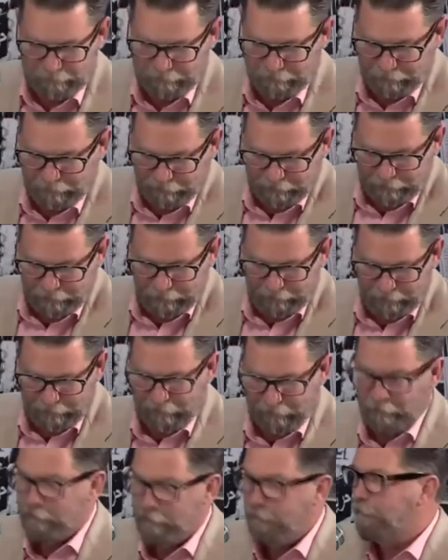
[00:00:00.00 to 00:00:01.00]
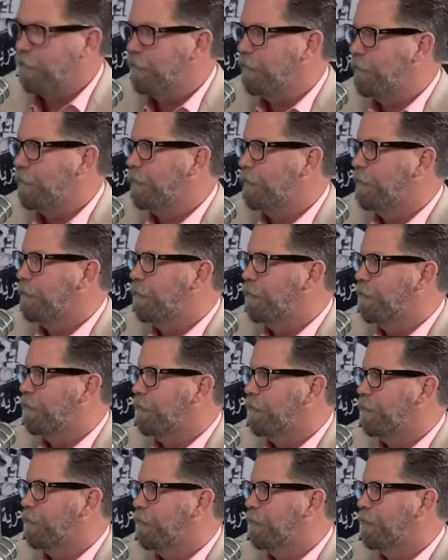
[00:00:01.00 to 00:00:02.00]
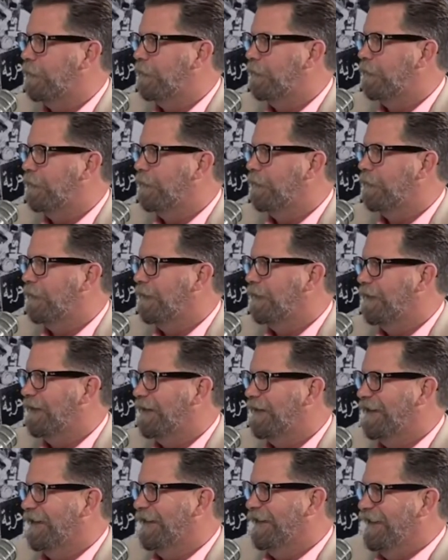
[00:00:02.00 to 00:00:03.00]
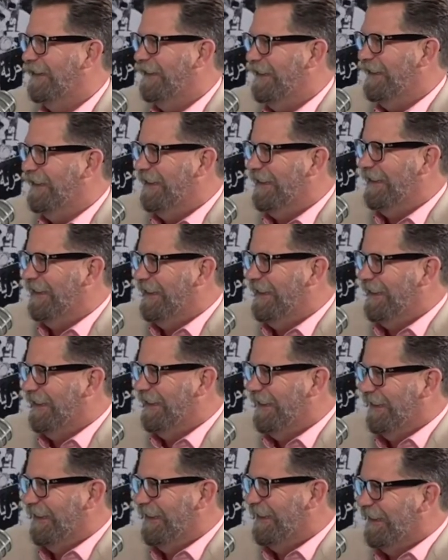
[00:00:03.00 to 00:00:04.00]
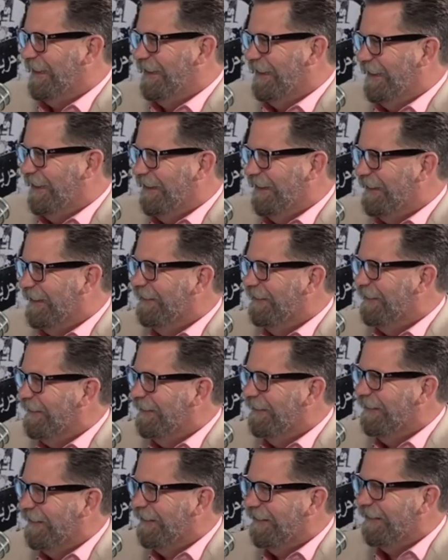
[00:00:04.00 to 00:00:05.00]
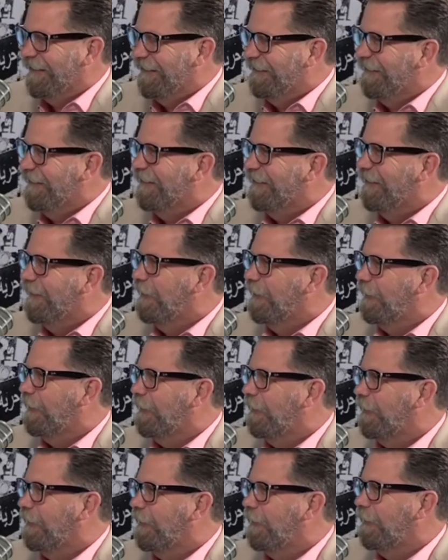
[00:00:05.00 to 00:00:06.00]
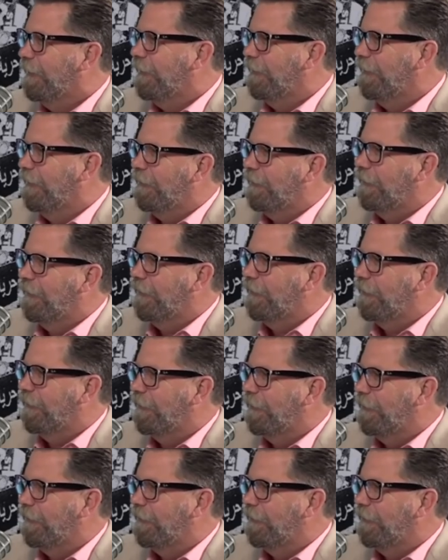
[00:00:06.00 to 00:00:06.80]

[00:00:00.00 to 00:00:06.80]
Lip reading: The person shown says nothing.